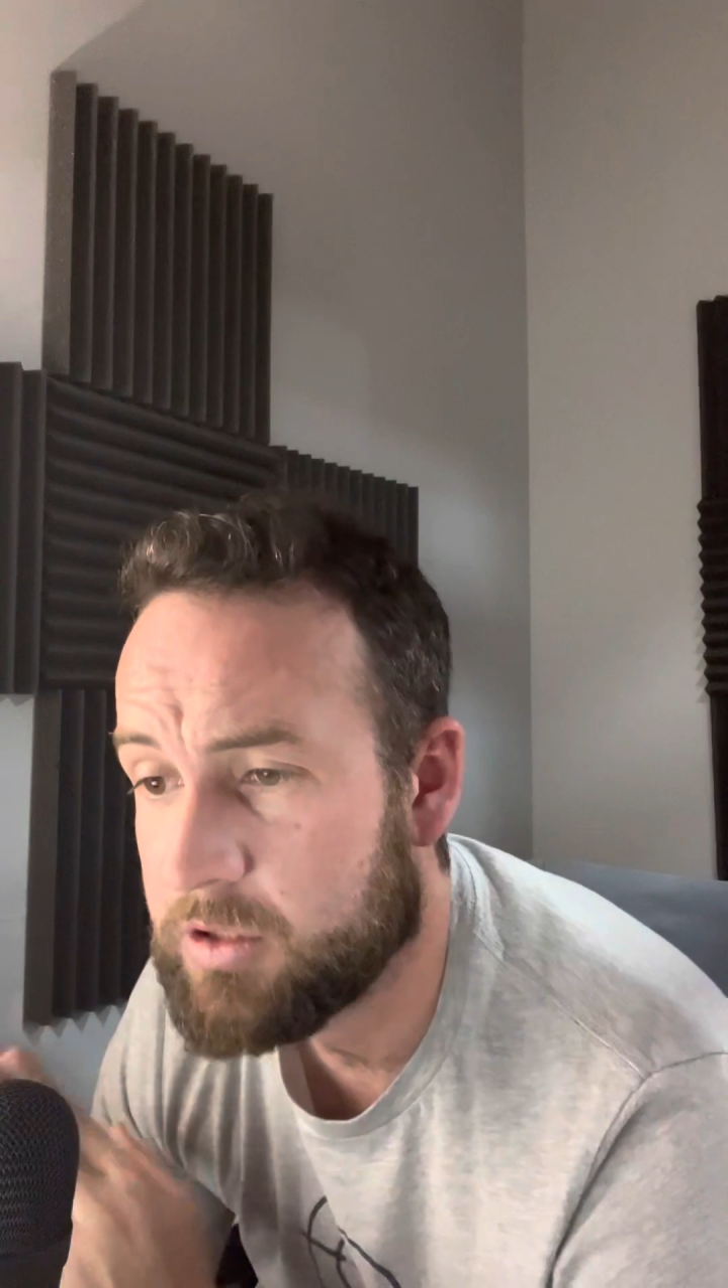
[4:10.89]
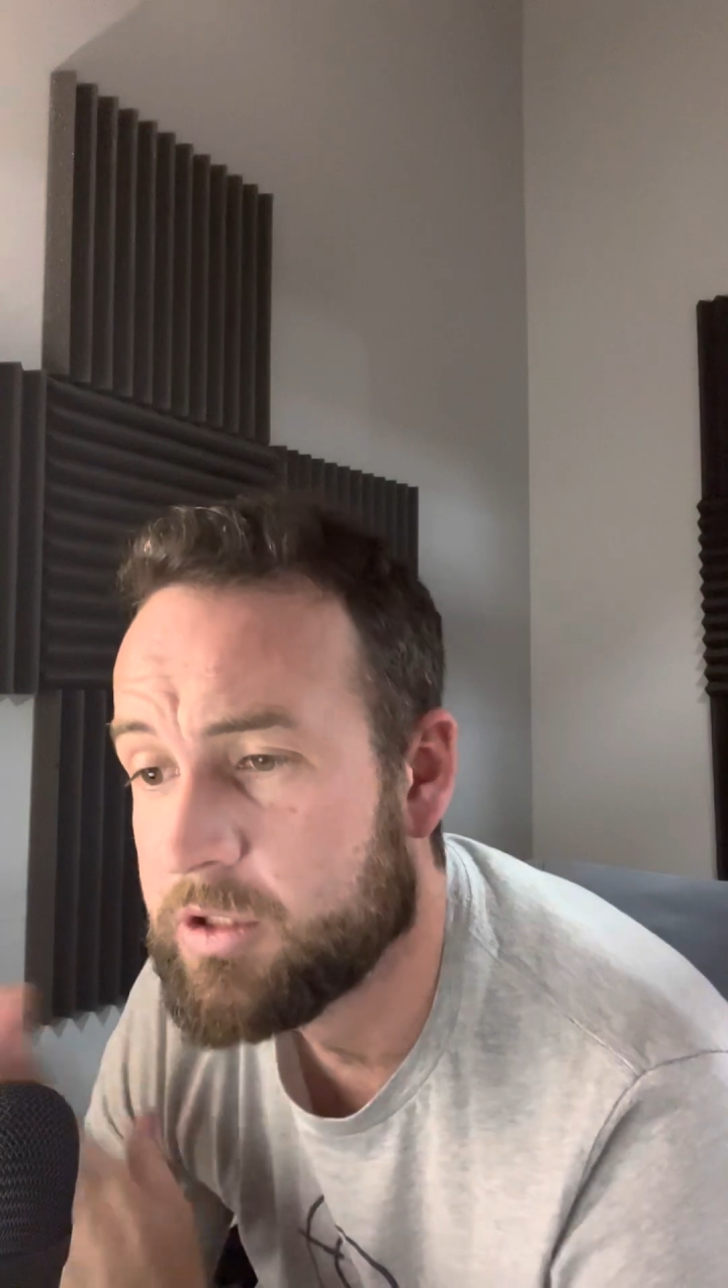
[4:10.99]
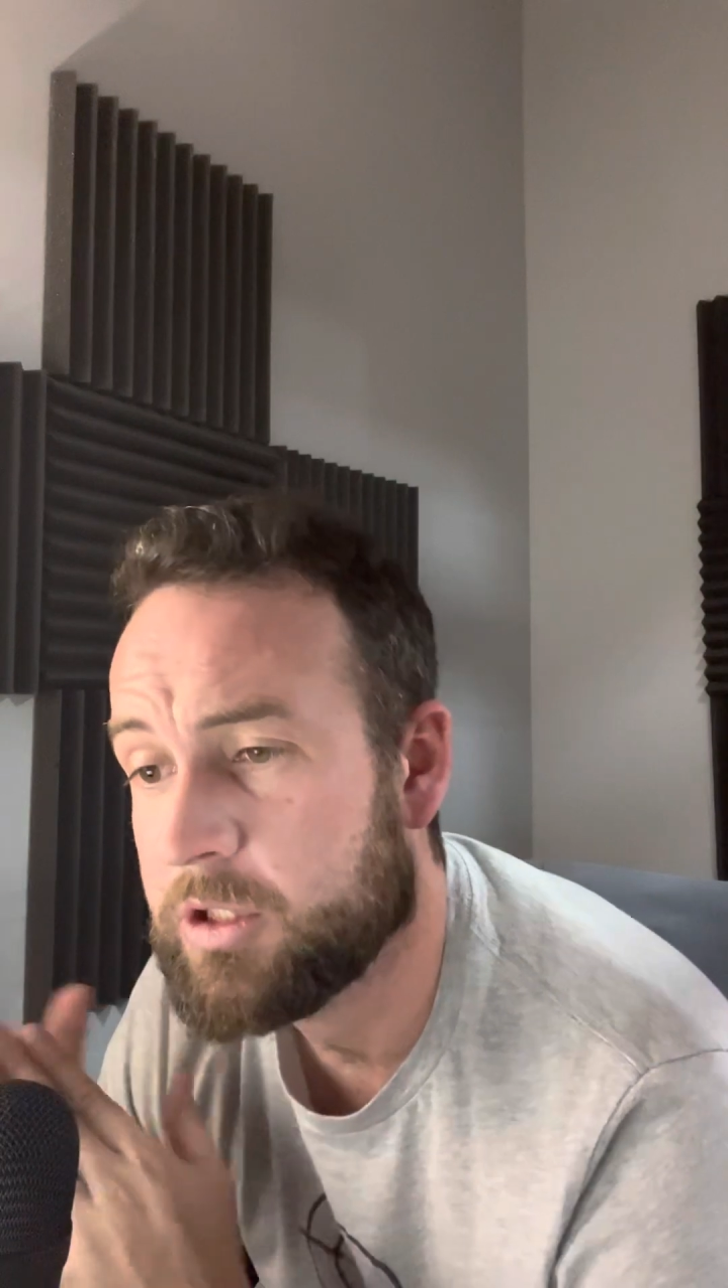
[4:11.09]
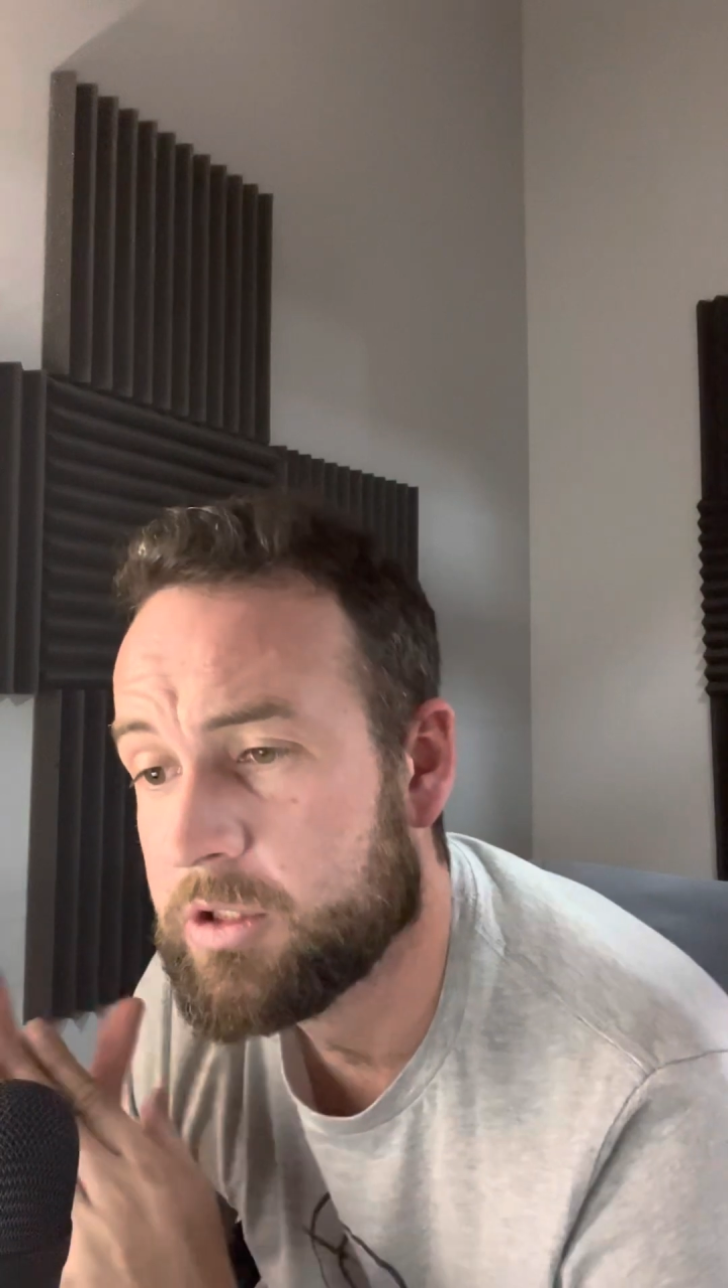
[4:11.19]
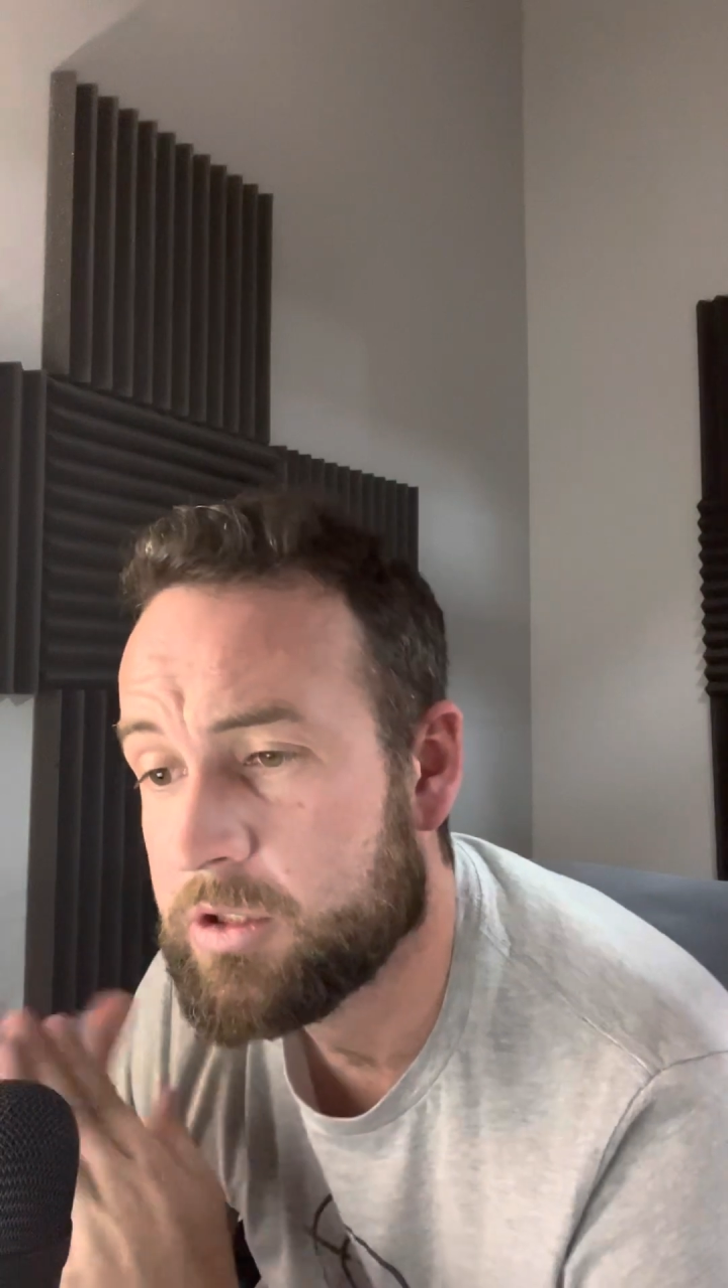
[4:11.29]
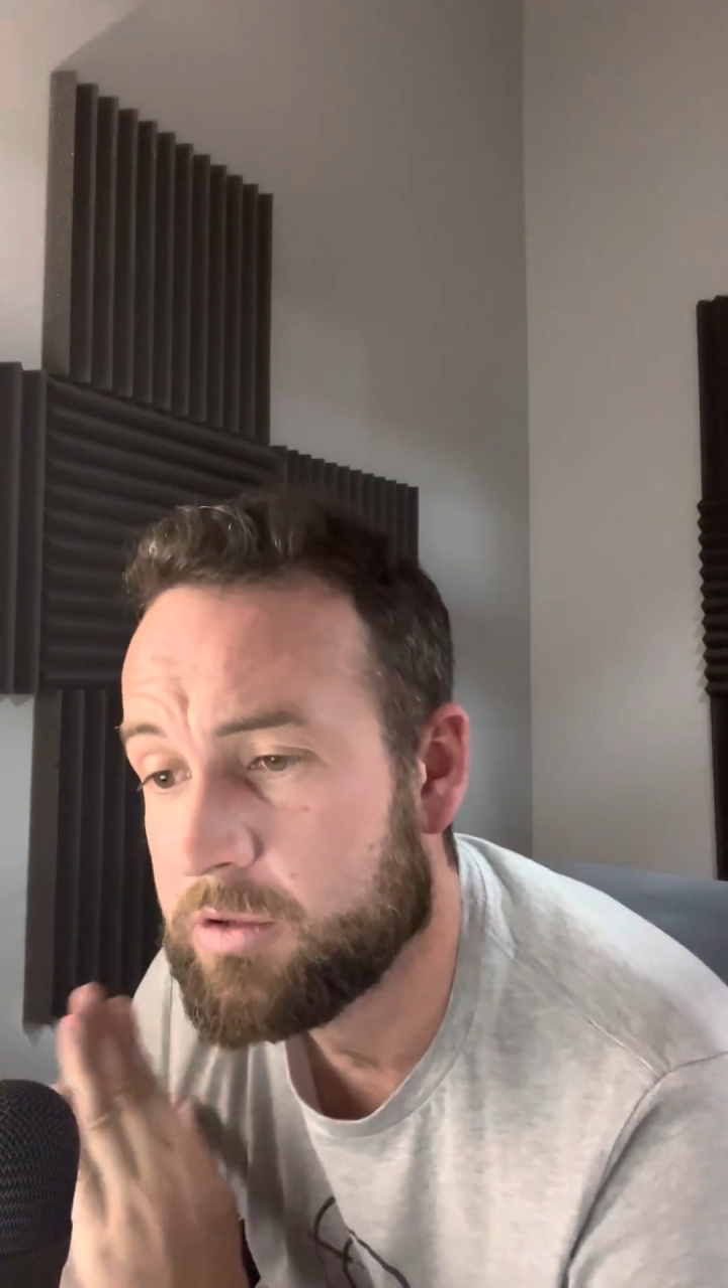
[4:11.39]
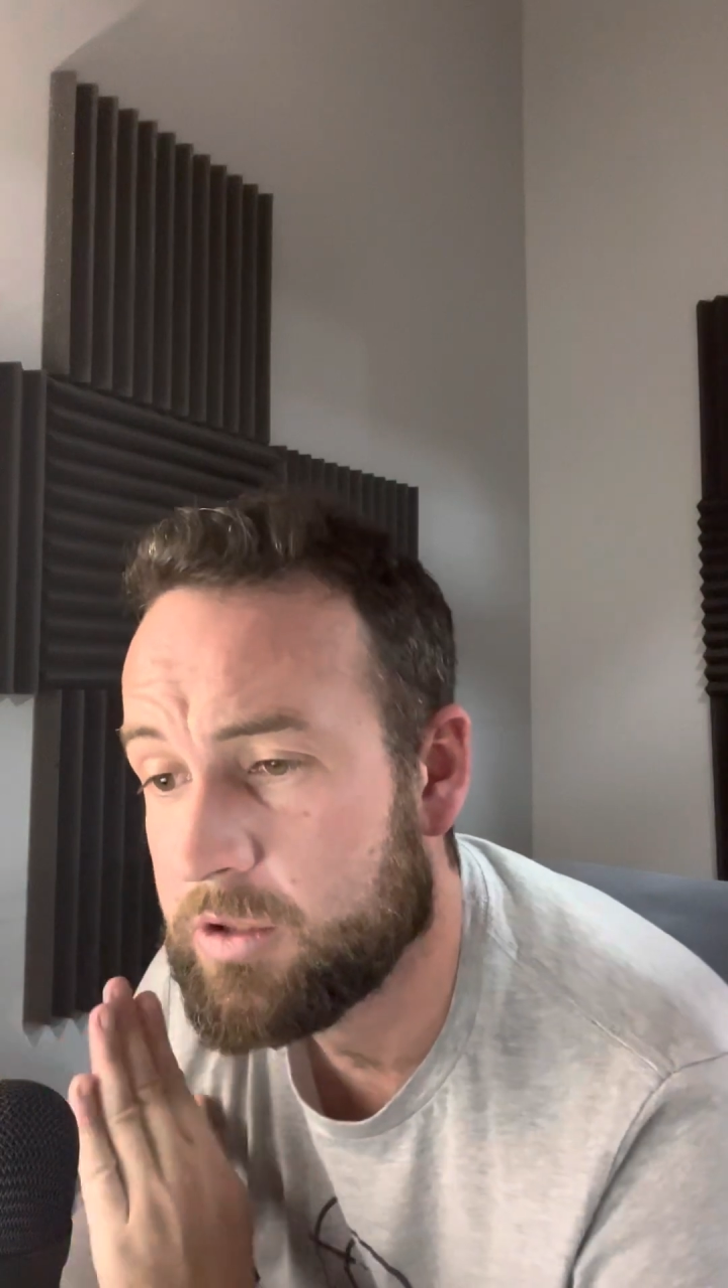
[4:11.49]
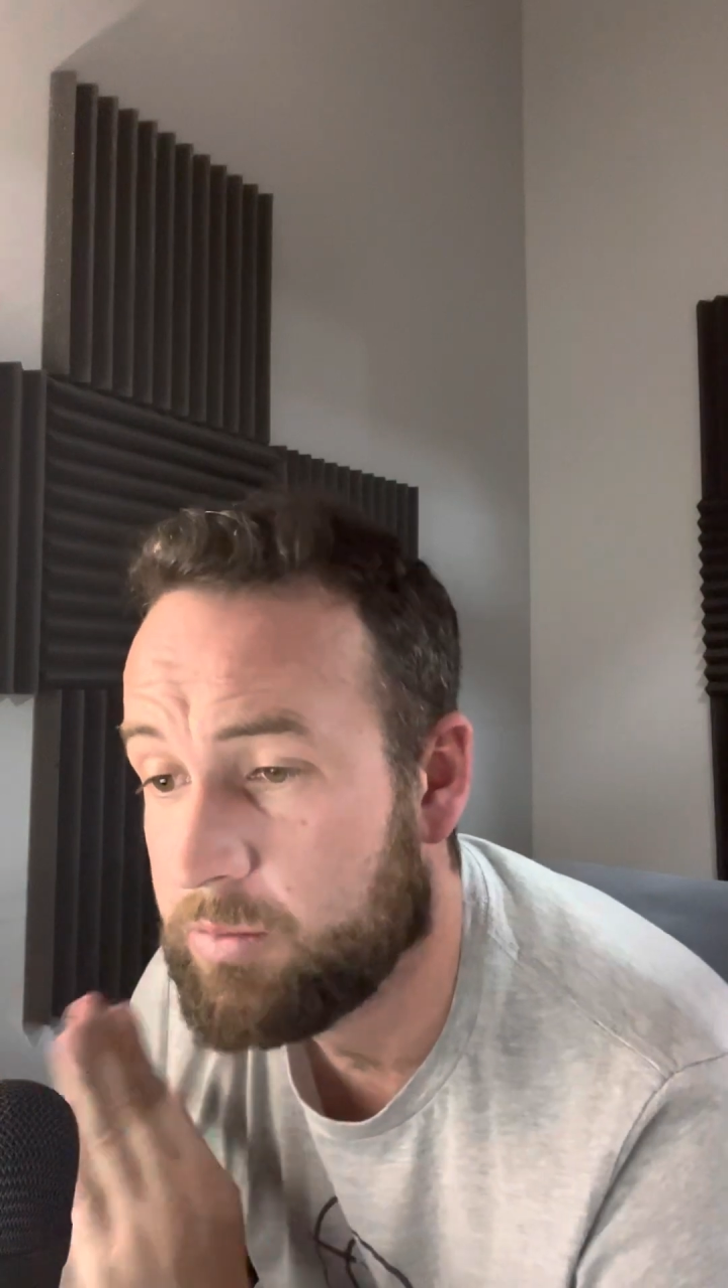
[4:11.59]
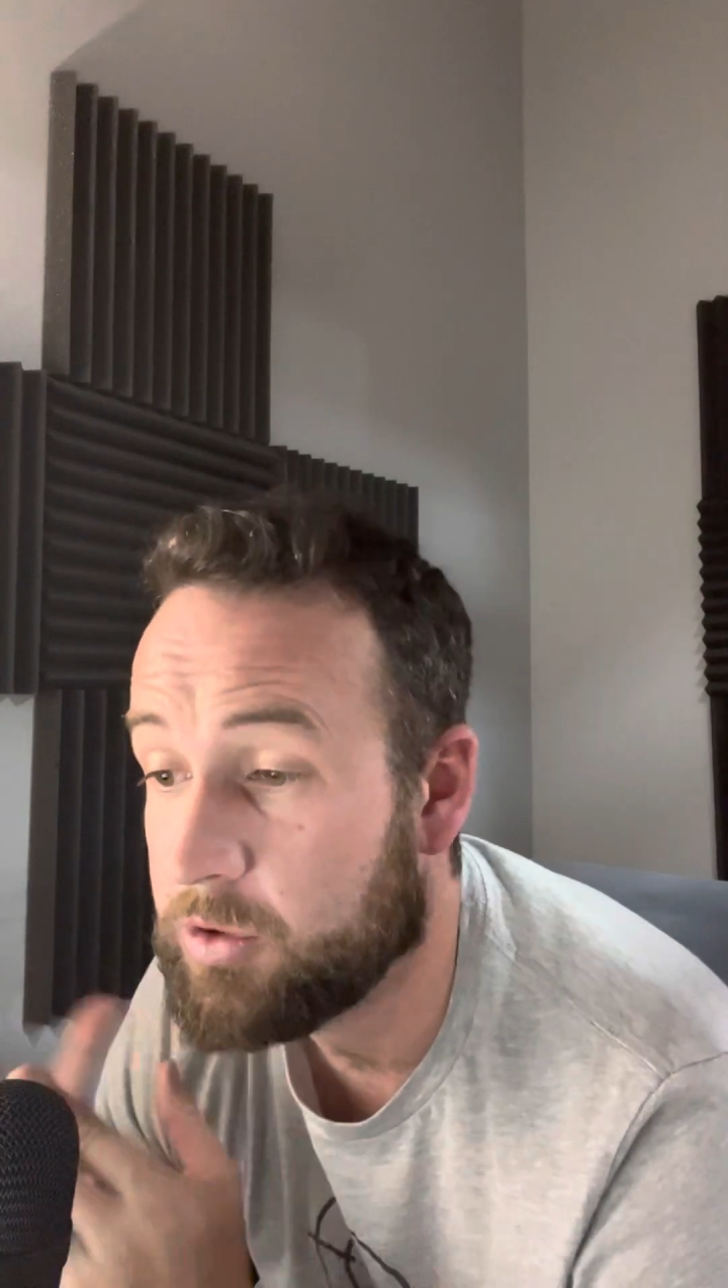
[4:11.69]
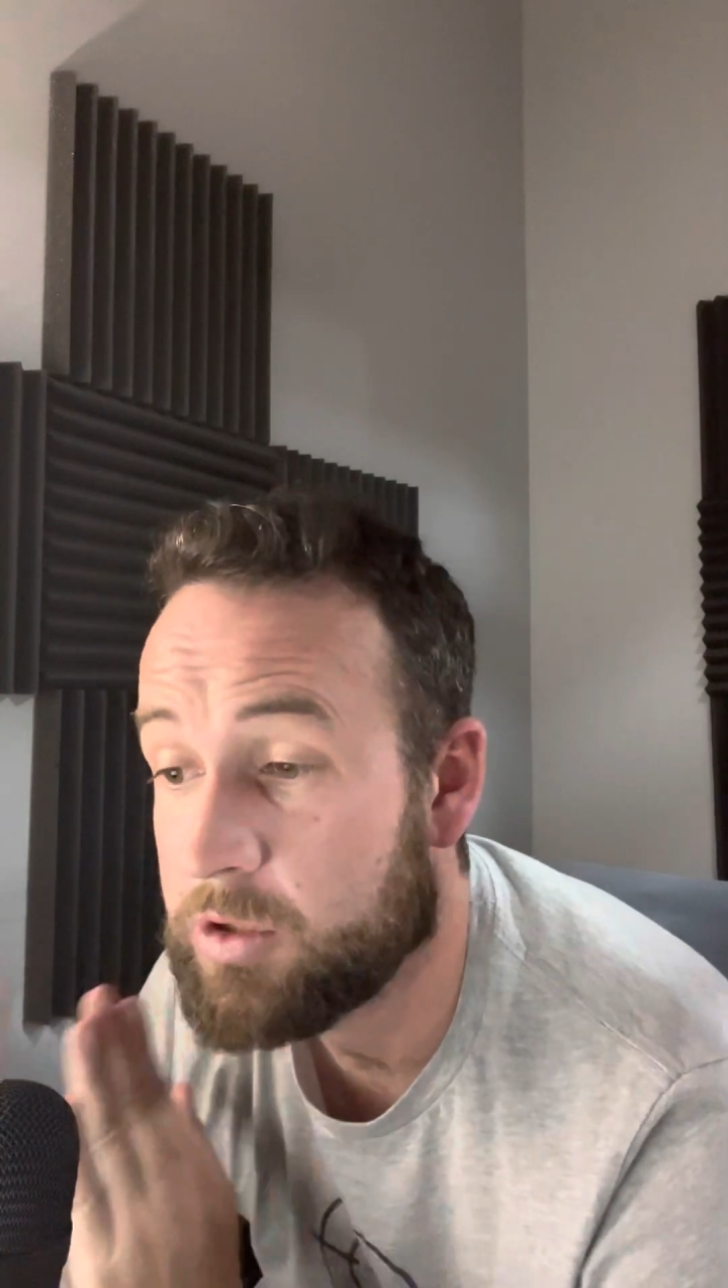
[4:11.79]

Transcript: so you can put